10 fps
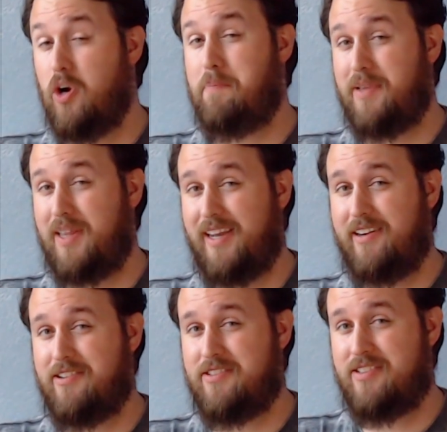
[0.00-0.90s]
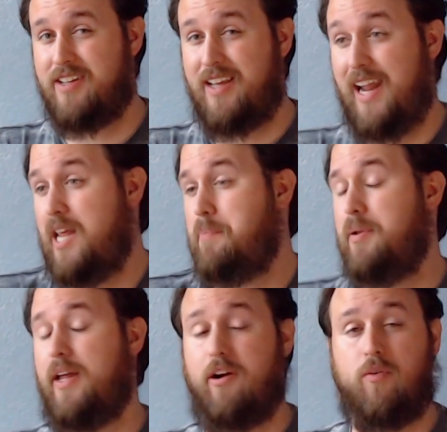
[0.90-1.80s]
player's, any
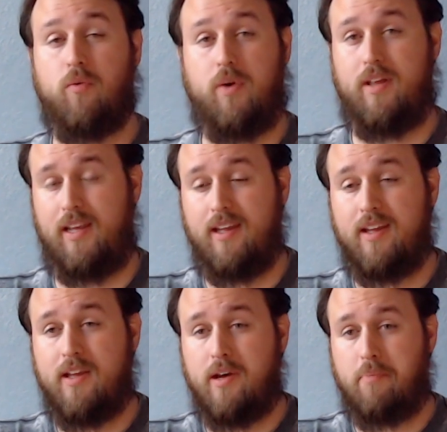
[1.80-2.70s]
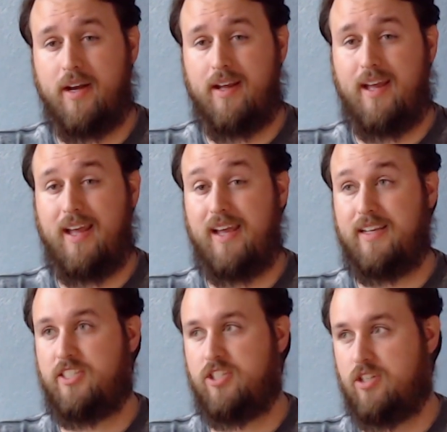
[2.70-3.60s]
player, really, but a
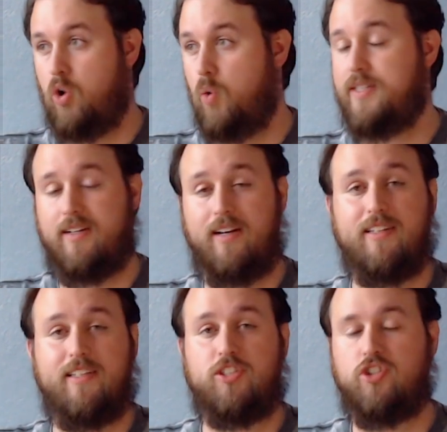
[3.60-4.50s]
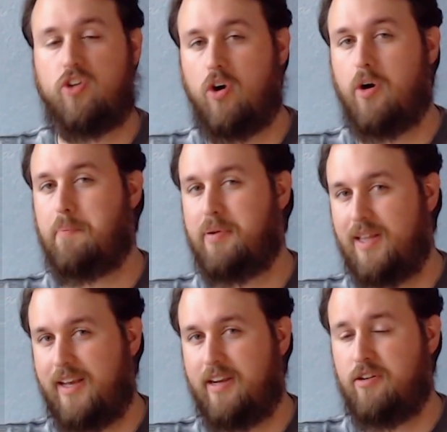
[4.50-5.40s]
coincidentally star
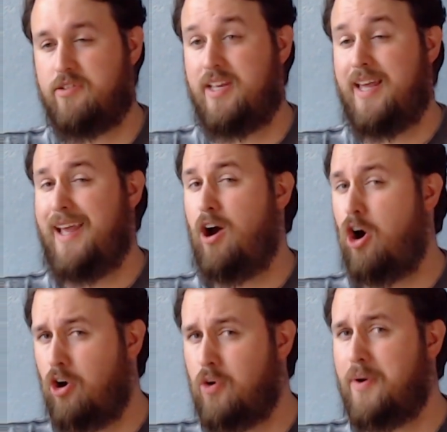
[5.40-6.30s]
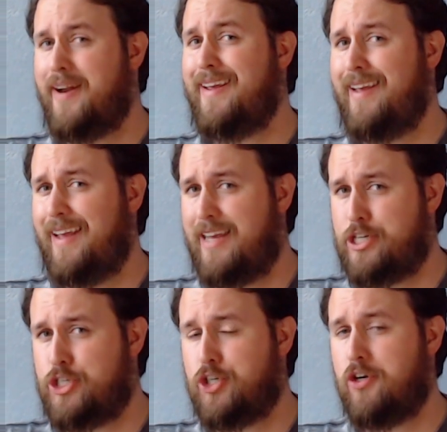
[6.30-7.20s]
player's already
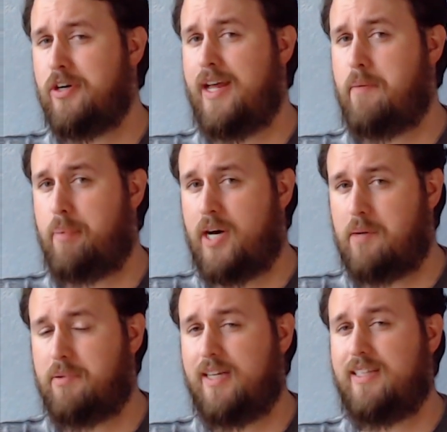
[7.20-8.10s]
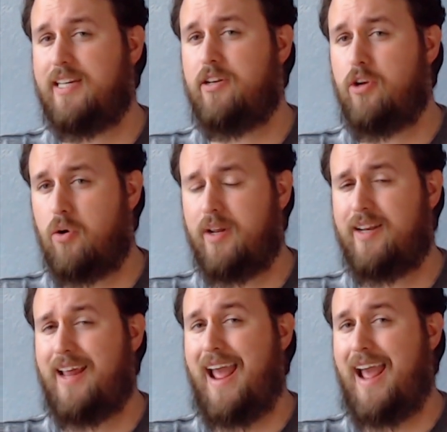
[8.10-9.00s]
injured and publicly
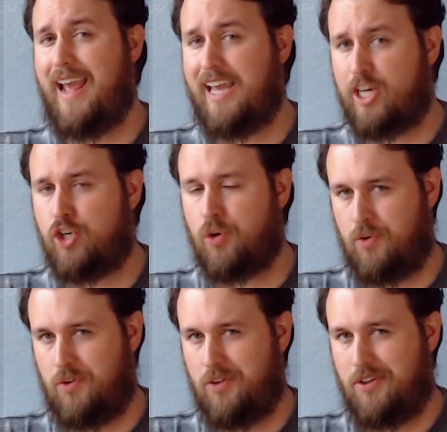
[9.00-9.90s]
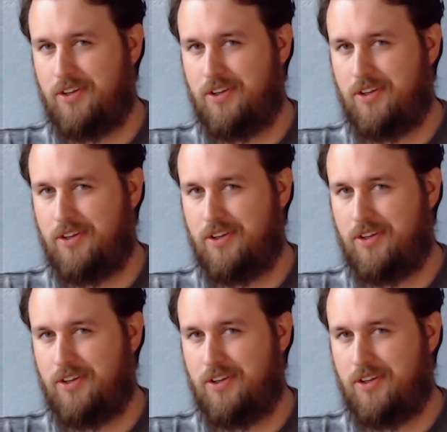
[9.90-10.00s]
noted ankle